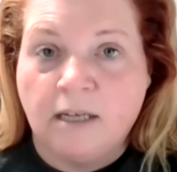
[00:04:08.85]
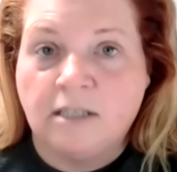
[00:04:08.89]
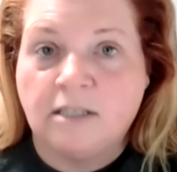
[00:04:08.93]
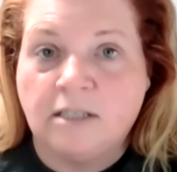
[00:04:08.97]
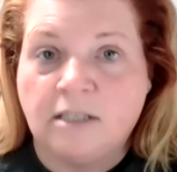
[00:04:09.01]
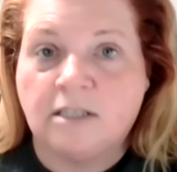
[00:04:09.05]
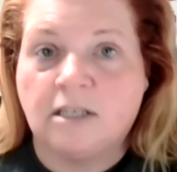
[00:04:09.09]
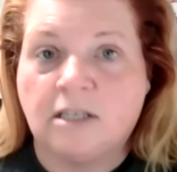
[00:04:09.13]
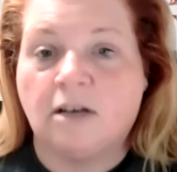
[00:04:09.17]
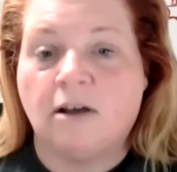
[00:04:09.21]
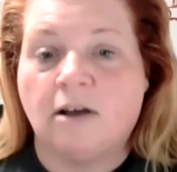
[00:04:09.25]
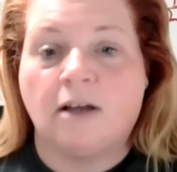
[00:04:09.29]

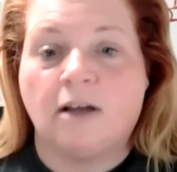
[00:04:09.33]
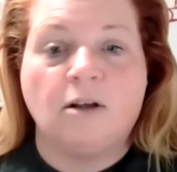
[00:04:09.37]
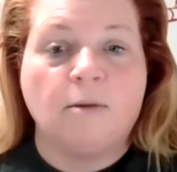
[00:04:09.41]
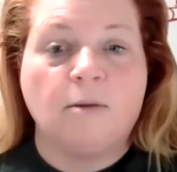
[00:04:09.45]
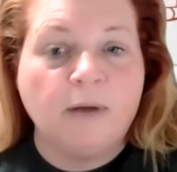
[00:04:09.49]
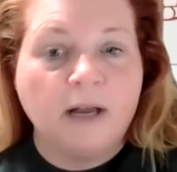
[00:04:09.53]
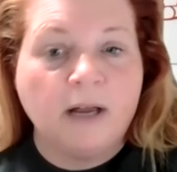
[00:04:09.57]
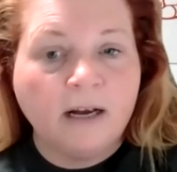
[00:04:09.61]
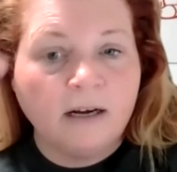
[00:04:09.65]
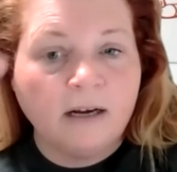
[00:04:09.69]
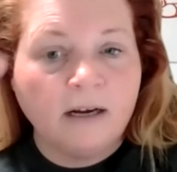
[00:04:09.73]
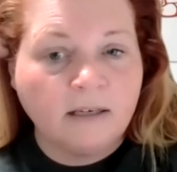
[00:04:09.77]
So I know
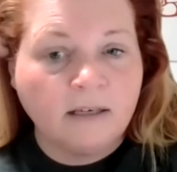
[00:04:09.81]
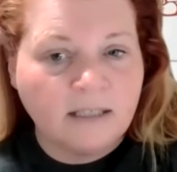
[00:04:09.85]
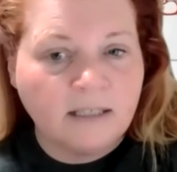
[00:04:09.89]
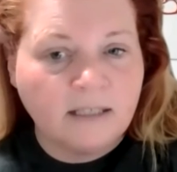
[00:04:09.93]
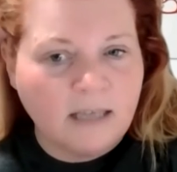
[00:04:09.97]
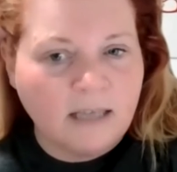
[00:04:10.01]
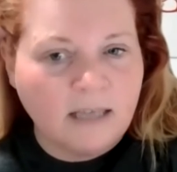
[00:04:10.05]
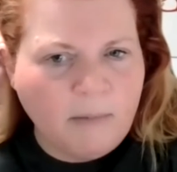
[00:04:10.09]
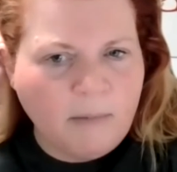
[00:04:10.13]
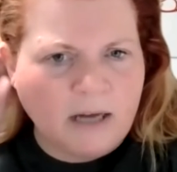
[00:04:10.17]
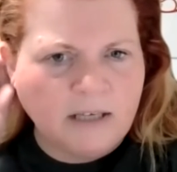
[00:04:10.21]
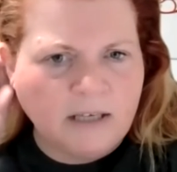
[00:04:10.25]
my hair is
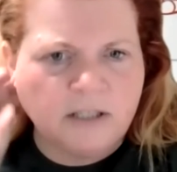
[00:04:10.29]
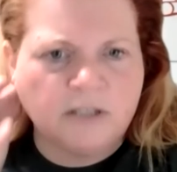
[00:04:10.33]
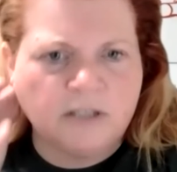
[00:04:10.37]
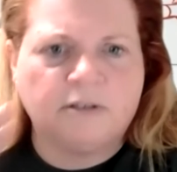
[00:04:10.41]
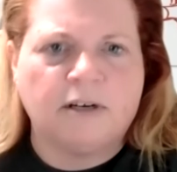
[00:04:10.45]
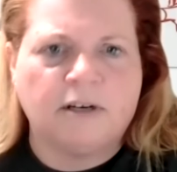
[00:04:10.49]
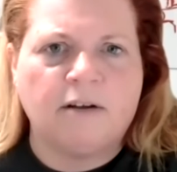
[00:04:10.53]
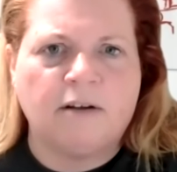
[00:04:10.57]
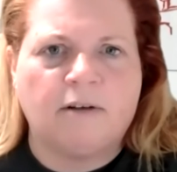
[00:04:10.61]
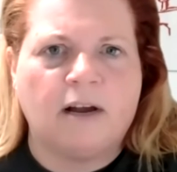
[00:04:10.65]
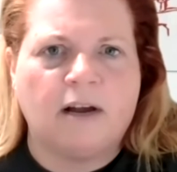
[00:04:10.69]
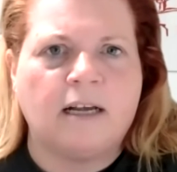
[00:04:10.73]

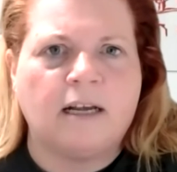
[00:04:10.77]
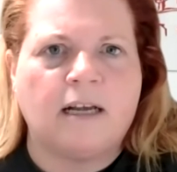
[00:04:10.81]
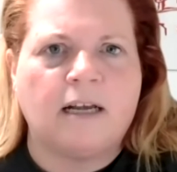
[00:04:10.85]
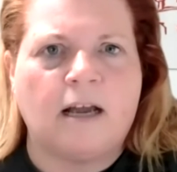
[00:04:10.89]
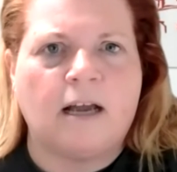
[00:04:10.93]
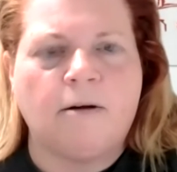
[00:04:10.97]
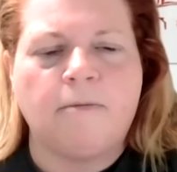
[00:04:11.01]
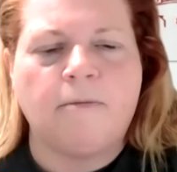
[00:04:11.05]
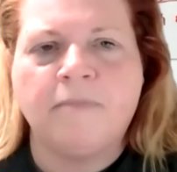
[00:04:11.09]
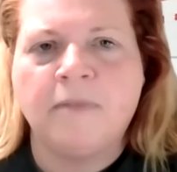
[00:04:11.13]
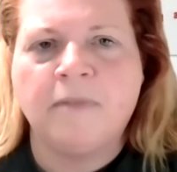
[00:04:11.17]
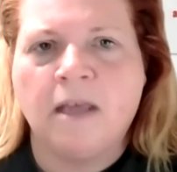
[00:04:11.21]
semi-straight right
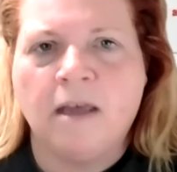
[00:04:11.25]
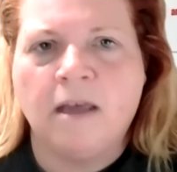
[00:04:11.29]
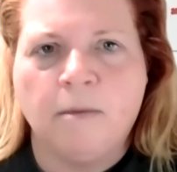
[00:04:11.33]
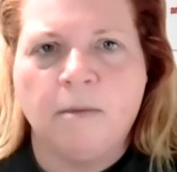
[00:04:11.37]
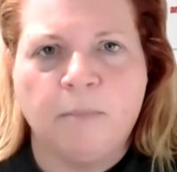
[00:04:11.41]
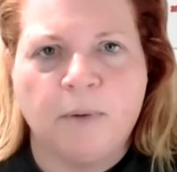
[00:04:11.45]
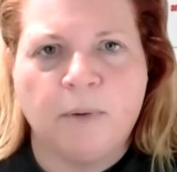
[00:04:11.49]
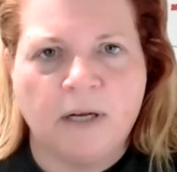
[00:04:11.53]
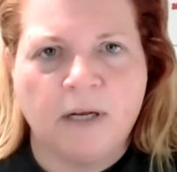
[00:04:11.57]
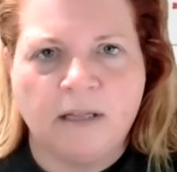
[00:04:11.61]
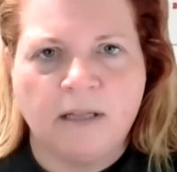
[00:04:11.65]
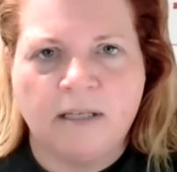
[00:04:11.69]
now,
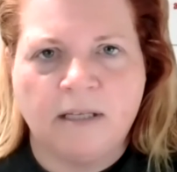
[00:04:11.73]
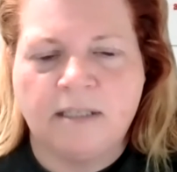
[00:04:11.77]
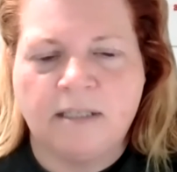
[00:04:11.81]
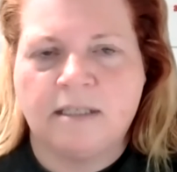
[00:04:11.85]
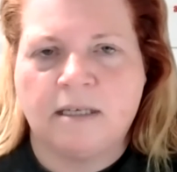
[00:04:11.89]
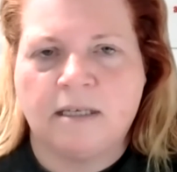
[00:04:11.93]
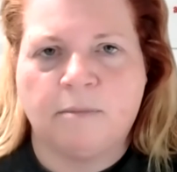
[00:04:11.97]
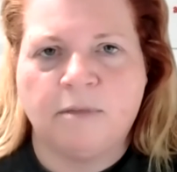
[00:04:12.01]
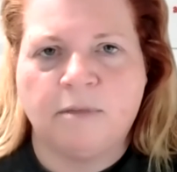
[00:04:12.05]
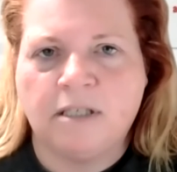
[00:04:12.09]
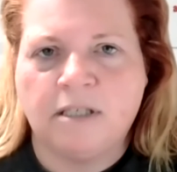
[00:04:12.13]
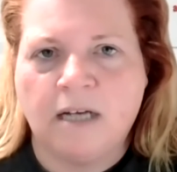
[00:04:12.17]
but in the
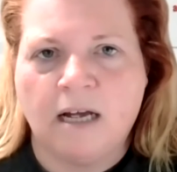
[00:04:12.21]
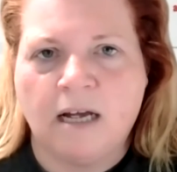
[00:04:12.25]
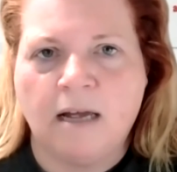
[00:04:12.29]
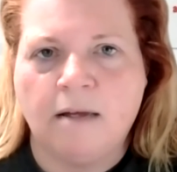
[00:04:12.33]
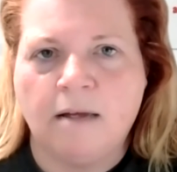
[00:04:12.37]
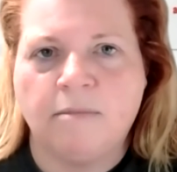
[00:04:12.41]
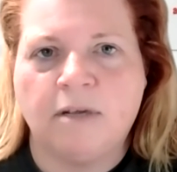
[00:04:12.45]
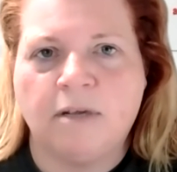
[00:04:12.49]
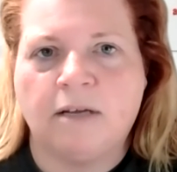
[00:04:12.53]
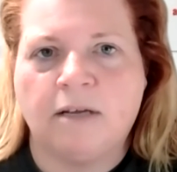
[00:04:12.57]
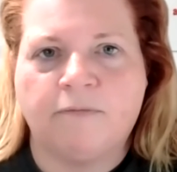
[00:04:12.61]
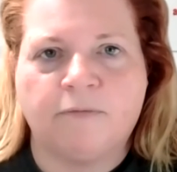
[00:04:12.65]

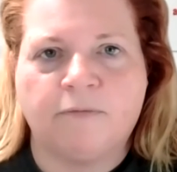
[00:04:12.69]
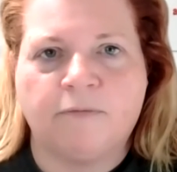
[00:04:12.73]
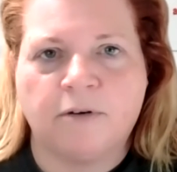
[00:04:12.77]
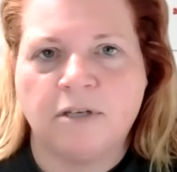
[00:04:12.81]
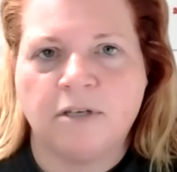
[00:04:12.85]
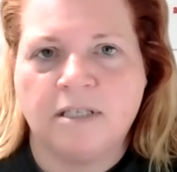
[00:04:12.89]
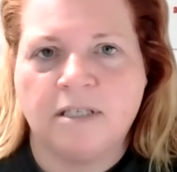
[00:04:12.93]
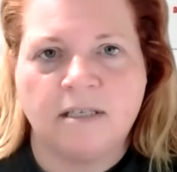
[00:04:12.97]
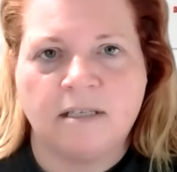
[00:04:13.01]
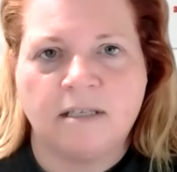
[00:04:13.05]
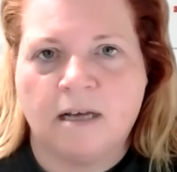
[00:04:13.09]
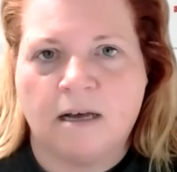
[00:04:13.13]
summertime, it
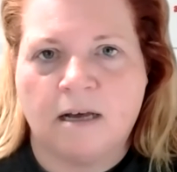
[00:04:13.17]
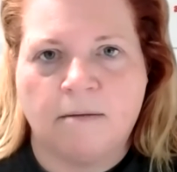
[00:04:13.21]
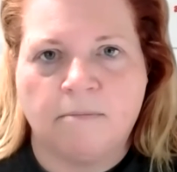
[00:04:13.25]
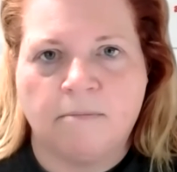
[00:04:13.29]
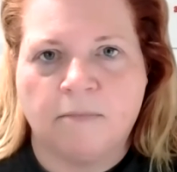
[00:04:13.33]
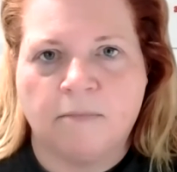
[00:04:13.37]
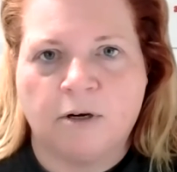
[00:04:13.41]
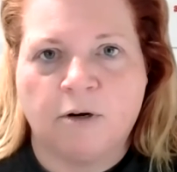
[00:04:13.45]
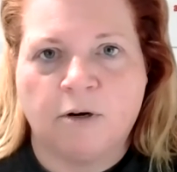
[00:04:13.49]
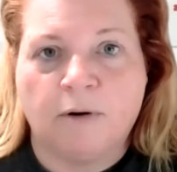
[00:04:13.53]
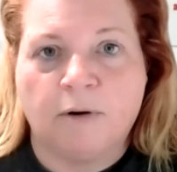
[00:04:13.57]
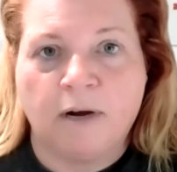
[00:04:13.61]
frizzes up,
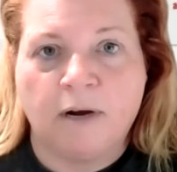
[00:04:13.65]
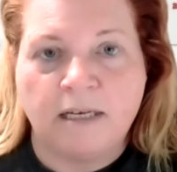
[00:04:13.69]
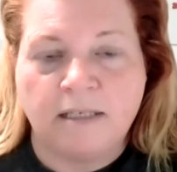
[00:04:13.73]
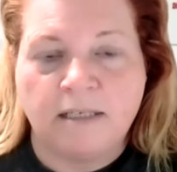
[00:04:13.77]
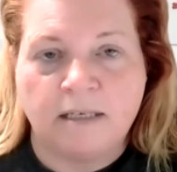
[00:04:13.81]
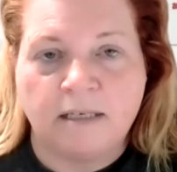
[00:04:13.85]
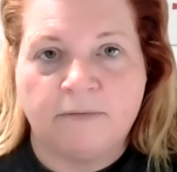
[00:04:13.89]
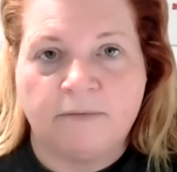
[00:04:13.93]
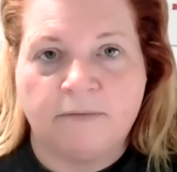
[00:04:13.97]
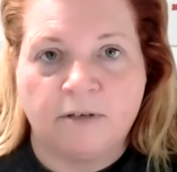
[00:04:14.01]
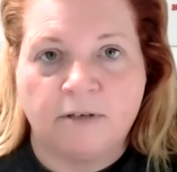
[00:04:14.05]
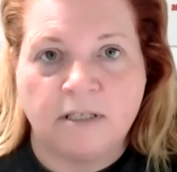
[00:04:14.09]

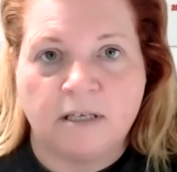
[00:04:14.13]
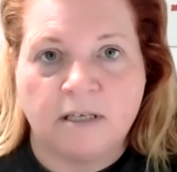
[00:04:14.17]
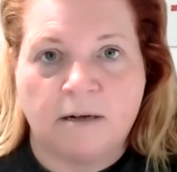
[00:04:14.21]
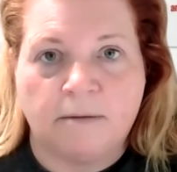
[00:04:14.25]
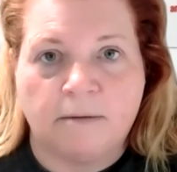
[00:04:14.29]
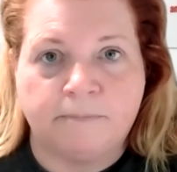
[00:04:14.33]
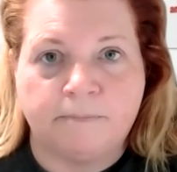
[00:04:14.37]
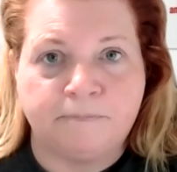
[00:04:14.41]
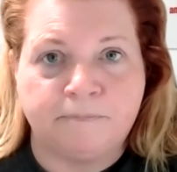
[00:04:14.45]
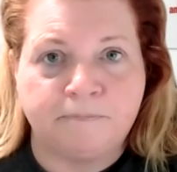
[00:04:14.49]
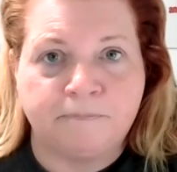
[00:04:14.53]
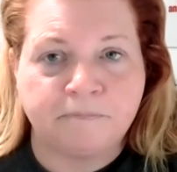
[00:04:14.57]
crazy frizz
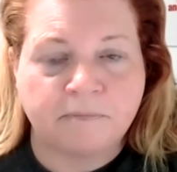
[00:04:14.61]
up.